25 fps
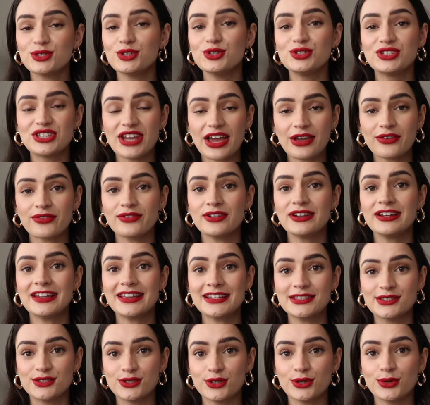you
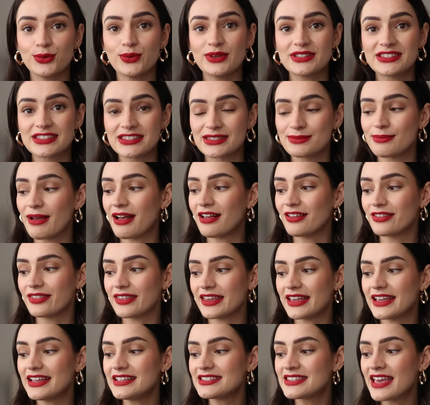definitely do smell
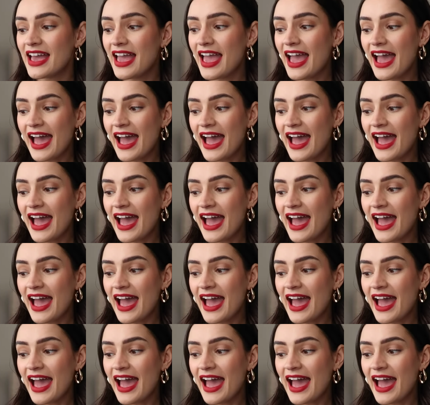these.